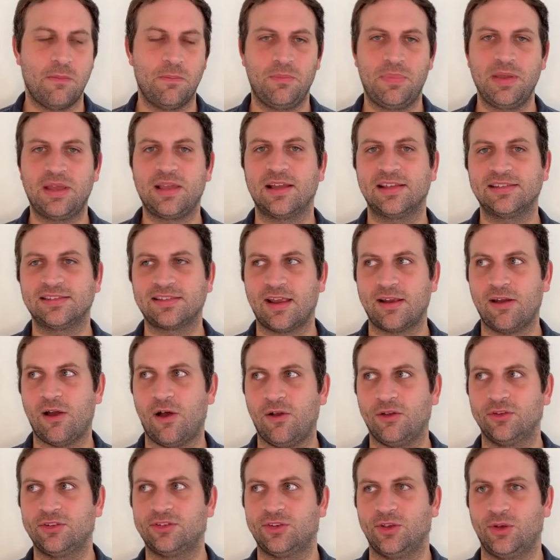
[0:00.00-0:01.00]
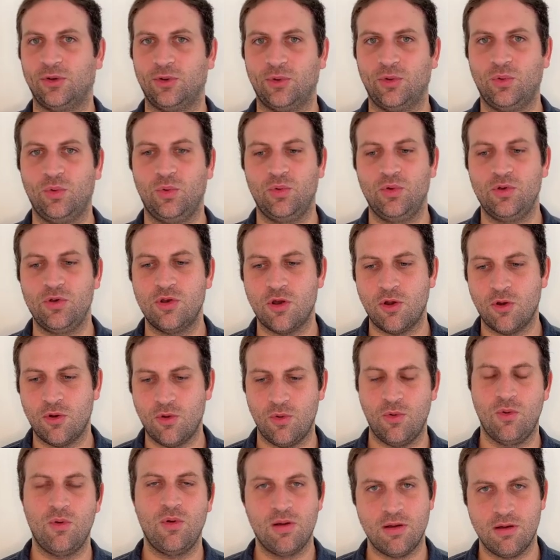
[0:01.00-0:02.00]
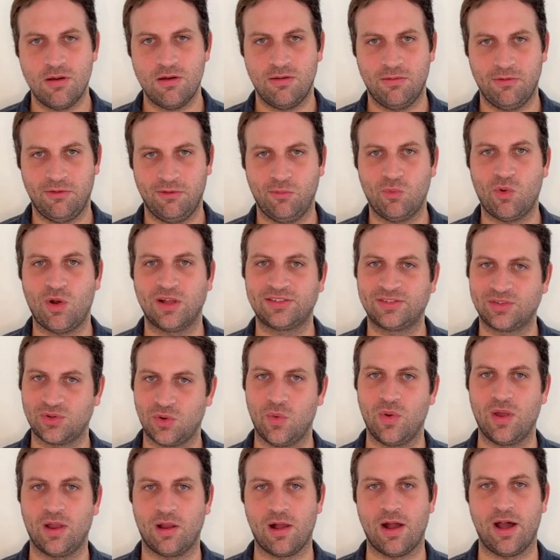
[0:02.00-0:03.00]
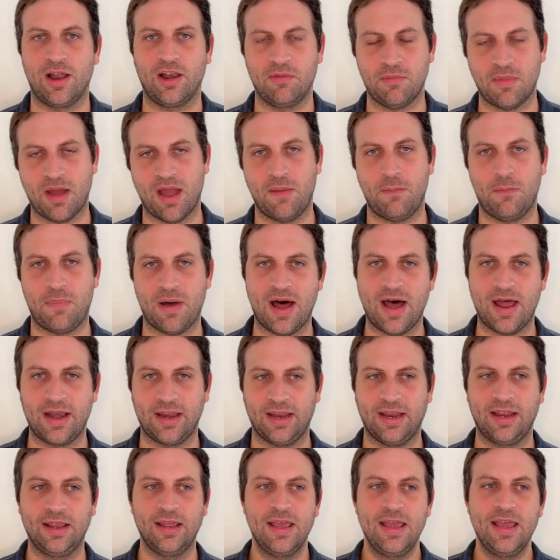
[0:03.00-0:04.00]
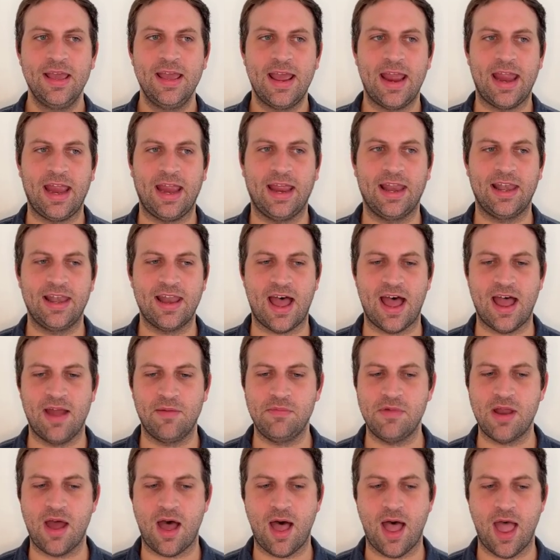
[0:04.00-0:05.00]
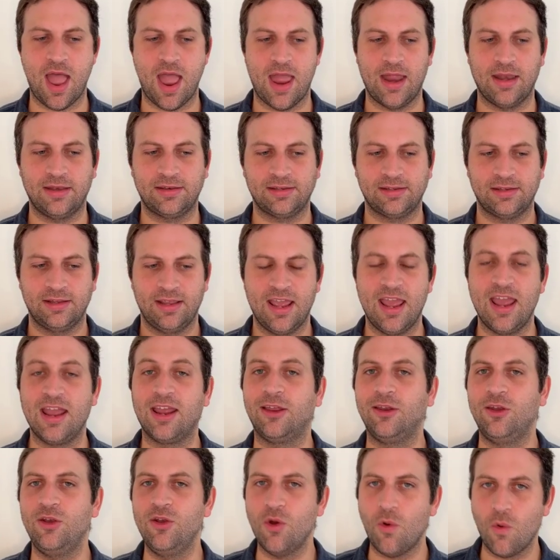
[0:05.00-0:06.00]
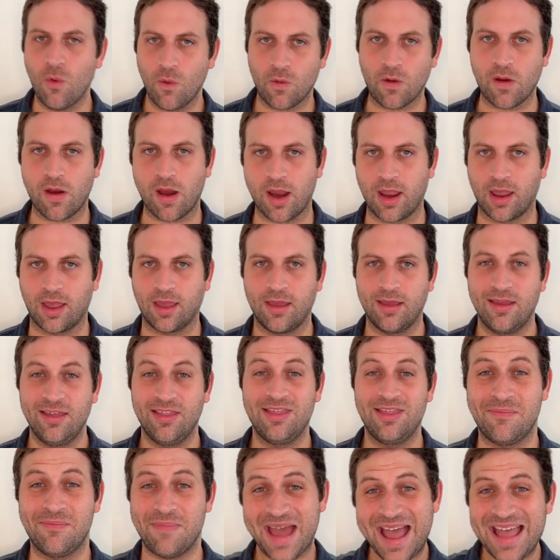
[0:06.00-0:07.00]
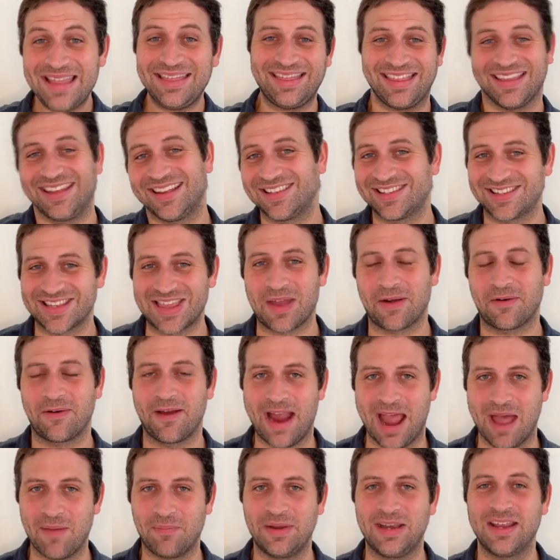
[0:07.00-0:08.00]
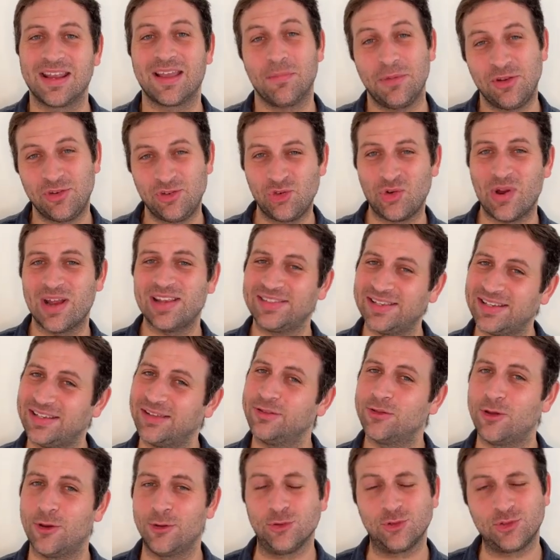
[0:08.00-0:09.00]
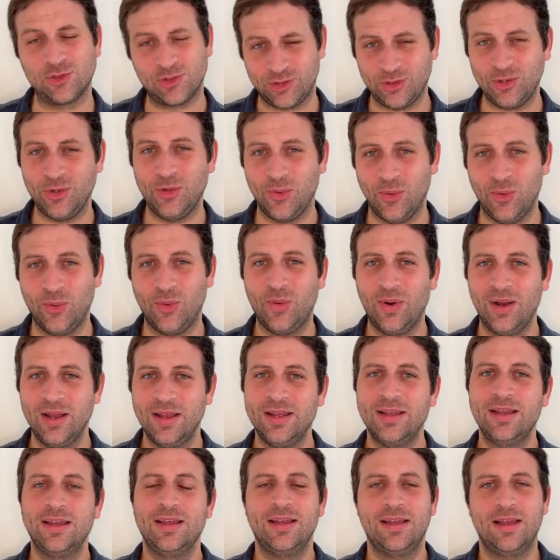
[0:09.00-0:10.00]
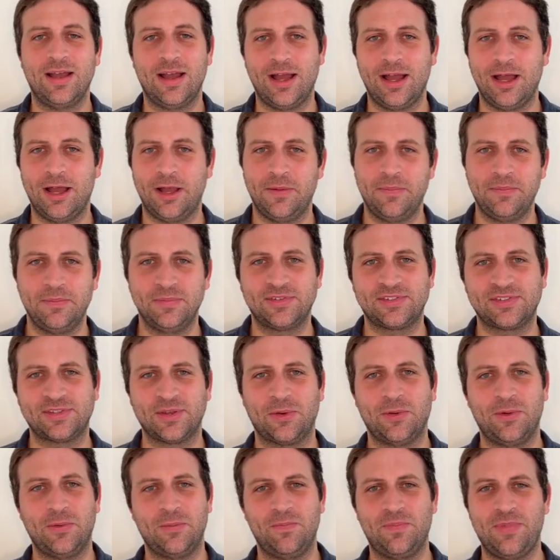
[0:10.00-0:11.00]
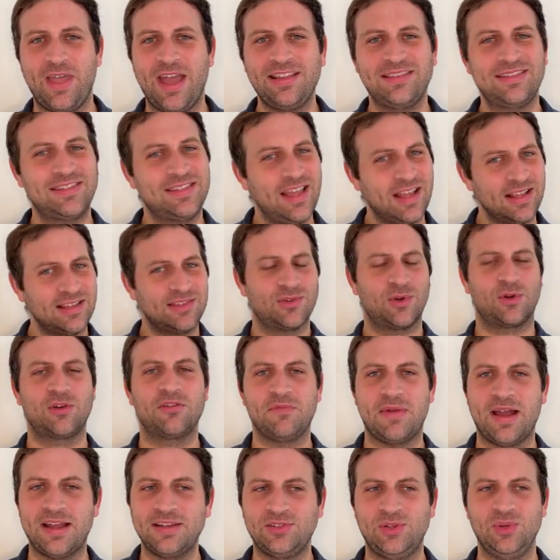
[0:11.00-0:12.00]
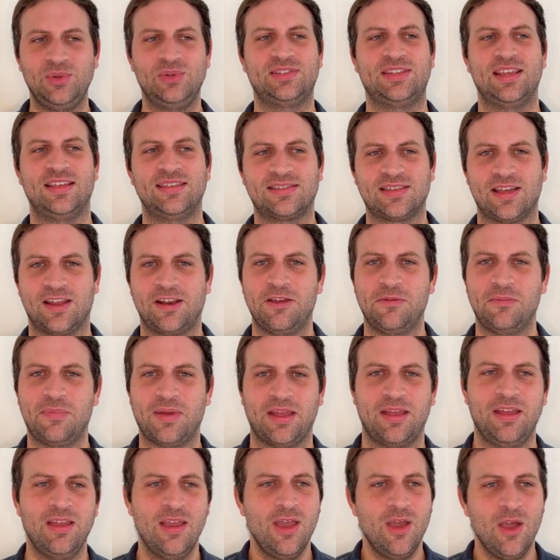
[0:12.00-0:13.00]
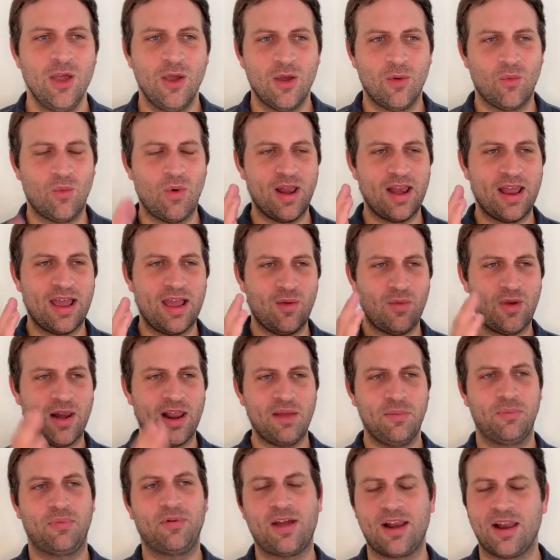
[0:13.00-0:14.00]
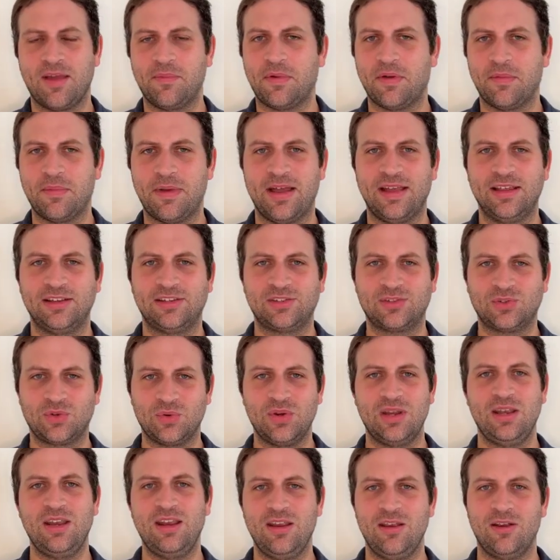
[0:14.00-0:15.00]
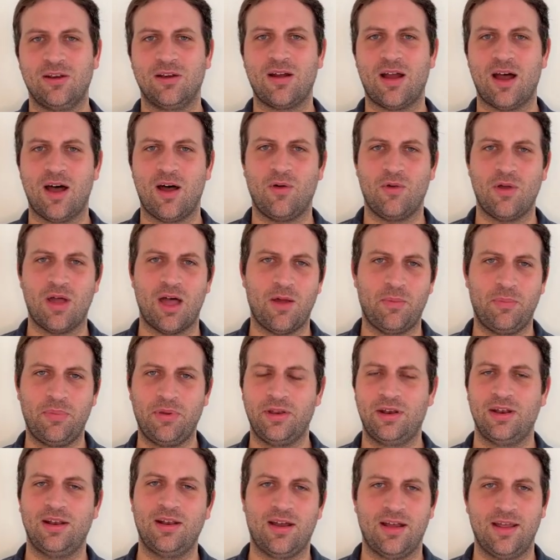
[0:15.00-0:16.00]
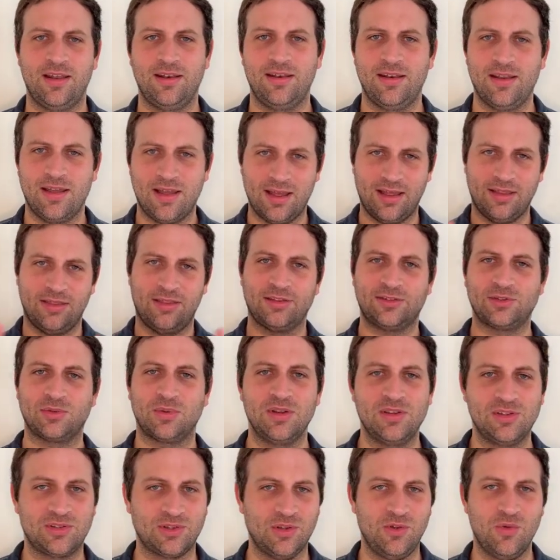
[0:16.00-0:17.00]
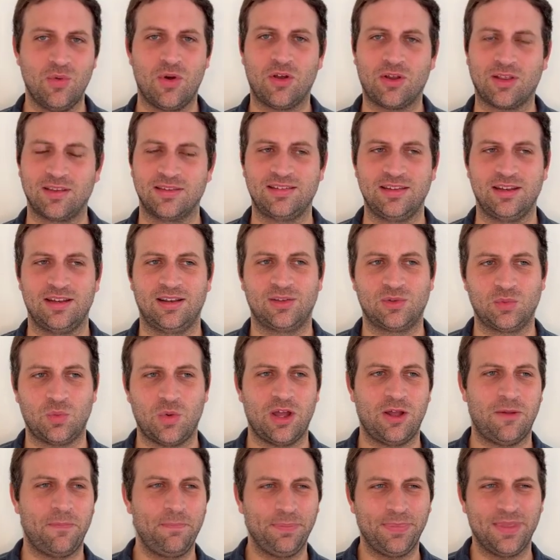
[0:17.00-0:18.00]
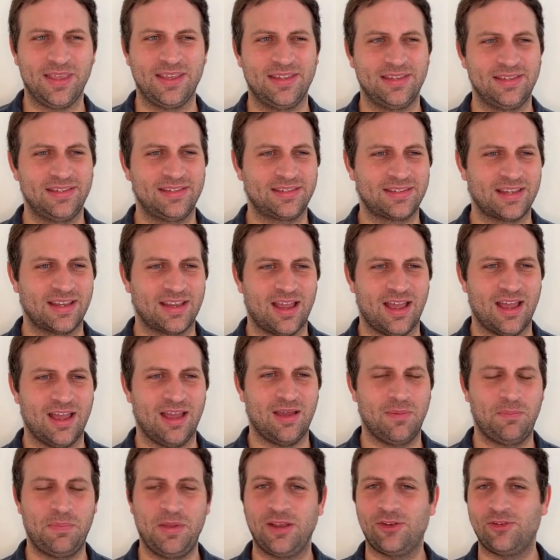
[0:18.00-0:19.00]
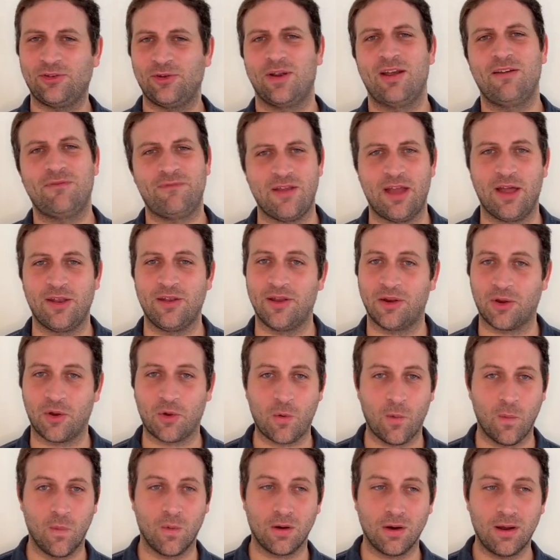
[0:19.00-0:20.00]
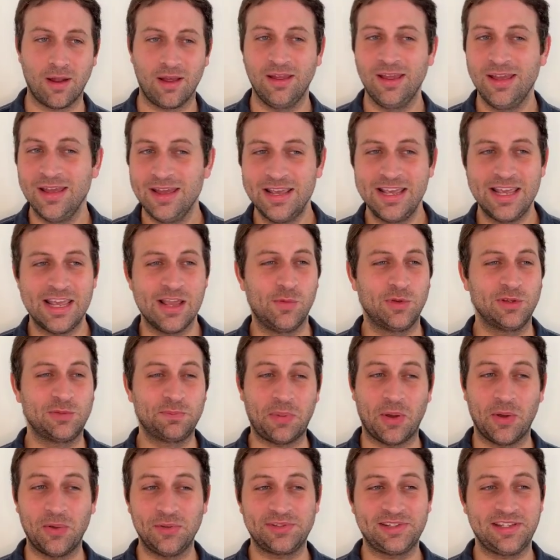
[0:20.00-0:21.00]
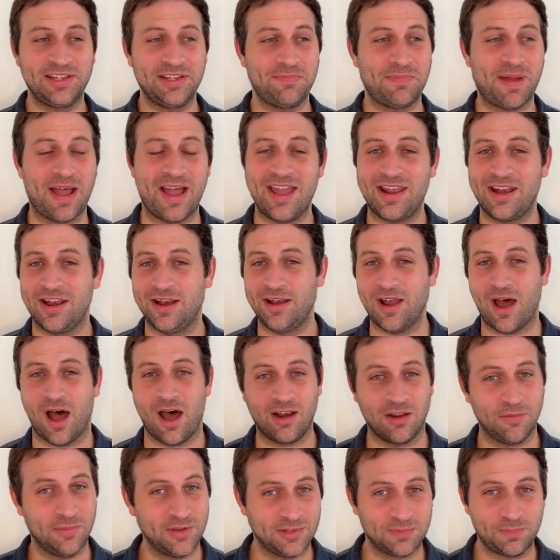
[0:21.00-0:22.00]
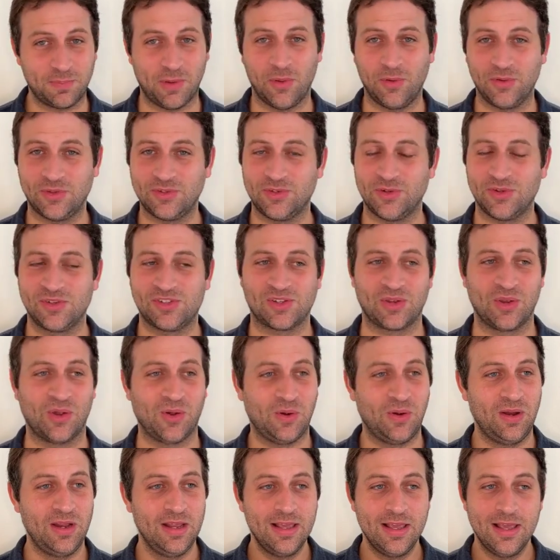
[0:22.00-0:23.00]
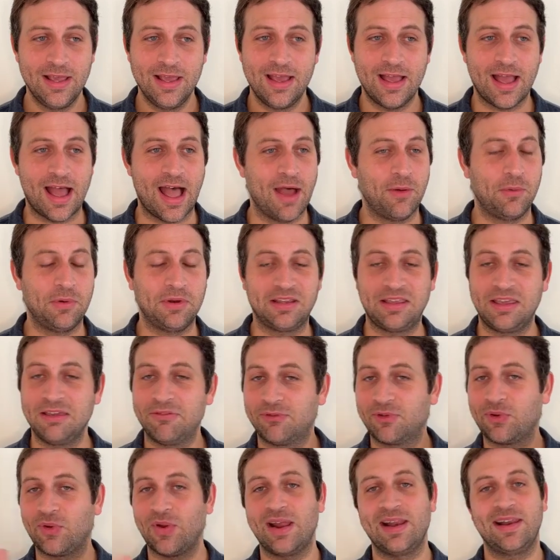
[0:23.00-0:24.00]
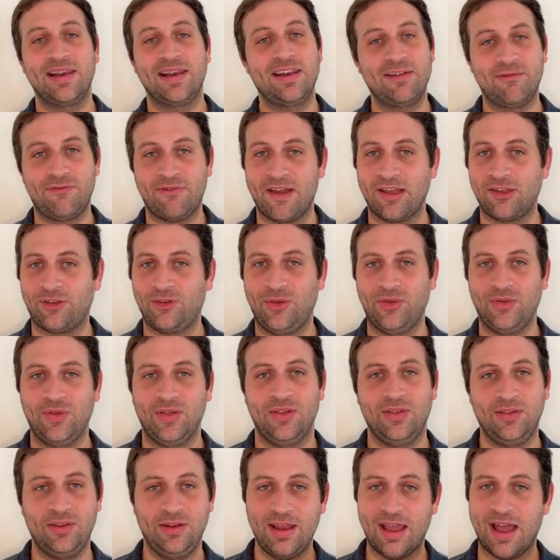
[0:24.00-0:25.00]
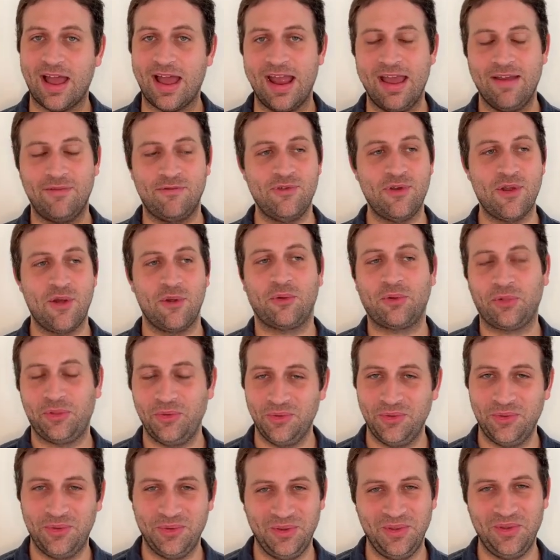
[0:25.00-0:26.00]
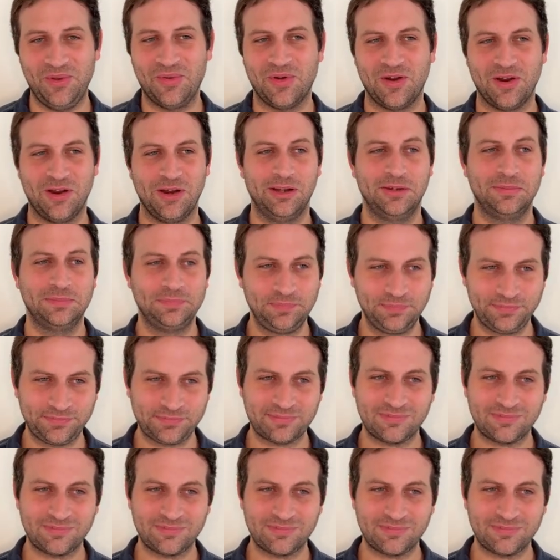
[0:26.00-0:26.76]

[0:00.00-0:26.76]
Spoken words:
because I also know what's going on in my body and I'm not ignoring bad things that are happening. I'm addressing those too. So that's sort of my 2 cents on it. But what I brought up on my screen here, I'll put it on the screen so you all can see it as well, is a picture I found on Quora. It was posted by an anonymous poster, so I would give credit if I could. I have no clue who you are,